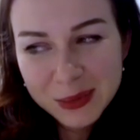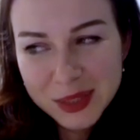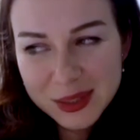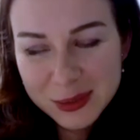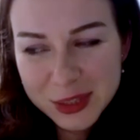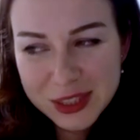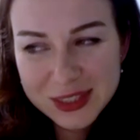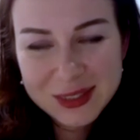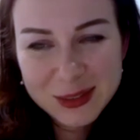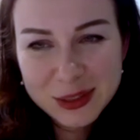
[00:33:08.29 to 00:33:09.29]
we just
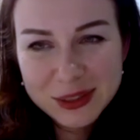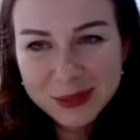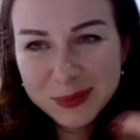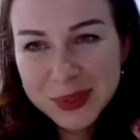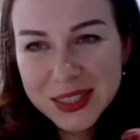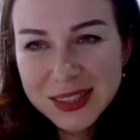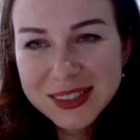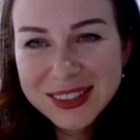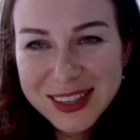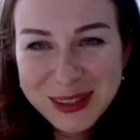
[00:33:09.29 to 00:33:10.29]
sort of
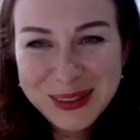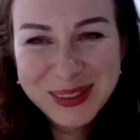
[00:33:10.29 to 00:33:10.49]
pretended like.